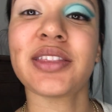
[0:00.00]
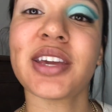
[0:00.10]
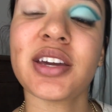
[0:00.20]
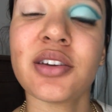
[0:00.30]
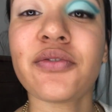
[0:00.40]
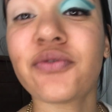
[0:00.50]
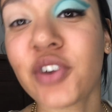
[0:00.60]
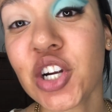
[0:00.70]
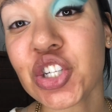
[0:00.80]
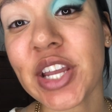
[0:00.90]
the
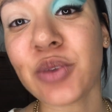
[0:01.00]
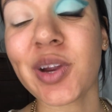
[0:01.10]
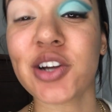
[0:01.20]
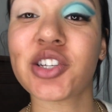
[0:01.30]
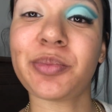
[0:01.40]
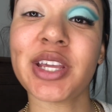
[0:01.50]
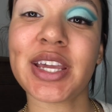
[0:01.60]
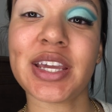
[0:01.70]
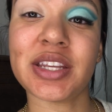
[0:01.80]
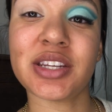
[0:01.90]
first shade we are dipping
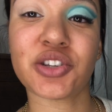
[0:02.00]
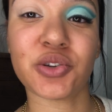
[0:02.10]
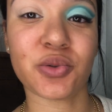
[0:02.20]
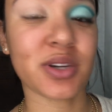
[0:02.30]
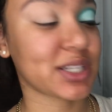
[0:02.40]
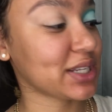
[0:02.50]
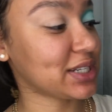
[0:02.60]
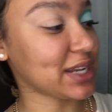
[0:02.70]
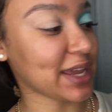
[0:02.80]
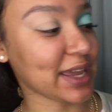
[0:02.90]
into
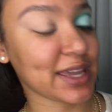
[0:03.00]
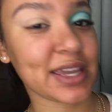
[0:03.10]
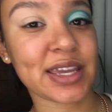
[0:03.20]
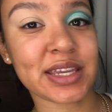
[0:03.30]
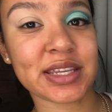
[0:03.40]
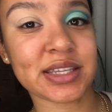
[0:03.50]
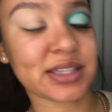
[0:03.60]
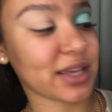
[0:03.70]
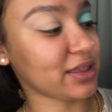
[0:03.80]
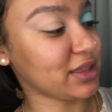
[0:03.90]
today is
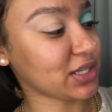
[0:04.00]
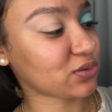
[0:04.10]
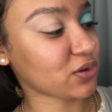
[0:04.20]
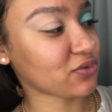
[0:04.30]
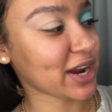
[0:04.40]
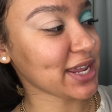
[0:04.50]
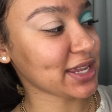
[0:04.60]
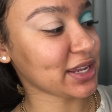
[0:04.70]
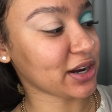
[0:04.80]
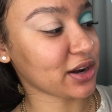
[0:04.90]
this one right
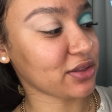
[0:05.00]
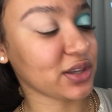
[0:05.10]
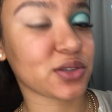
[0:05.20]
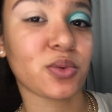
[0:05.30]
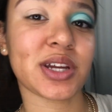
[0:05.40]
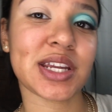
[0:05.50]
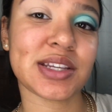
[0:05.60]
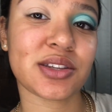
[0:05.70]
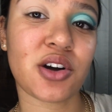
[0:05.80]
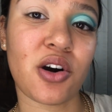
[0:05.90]
here. This one is
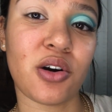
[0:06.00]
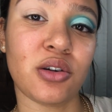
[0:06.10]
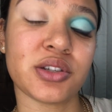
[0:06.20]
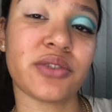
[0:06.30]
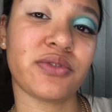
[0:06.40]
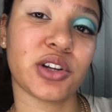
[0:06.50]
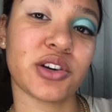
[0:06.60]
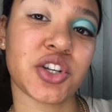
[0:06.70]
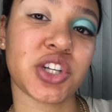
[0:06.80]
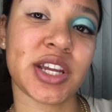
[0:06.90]
called
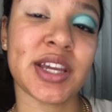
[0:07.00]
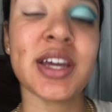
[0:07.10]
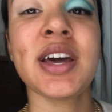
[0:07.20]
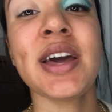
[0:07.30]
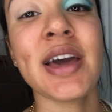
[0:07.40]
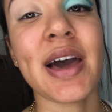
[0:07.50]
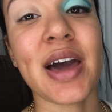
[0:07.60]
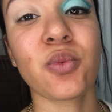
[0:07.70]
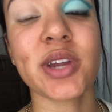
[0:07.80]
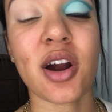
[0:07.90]
Flourishing,
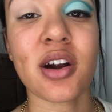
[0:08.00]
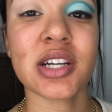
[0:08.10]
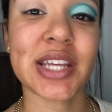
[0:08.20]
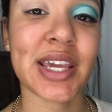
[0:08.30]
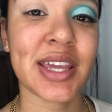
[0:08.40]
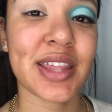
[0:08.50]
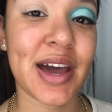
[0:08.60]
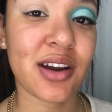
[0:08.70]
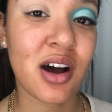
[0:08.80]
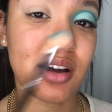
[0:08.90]
and we are taking
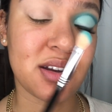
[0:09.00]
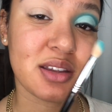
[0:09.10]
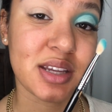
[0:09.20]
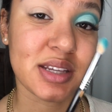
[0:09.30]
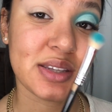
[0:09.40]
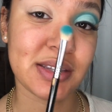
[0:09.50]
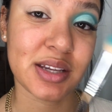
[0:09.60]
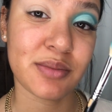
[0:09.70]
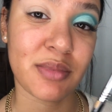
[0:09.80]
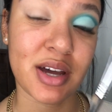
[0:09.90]
that on the
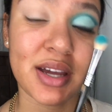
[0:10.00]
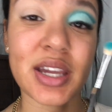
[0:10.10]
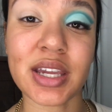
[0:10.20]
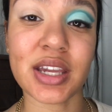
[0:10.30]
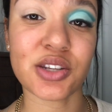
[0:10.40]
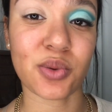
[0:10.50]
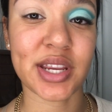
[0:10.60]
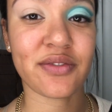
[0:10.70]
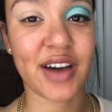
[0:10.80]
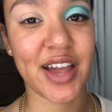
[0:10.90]
Sigma
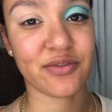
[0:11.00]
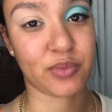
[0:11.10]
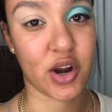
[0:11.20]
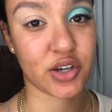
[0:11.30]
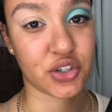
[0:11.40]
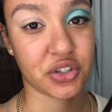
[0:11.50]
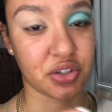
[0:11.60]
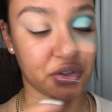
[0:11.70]
E25 brush,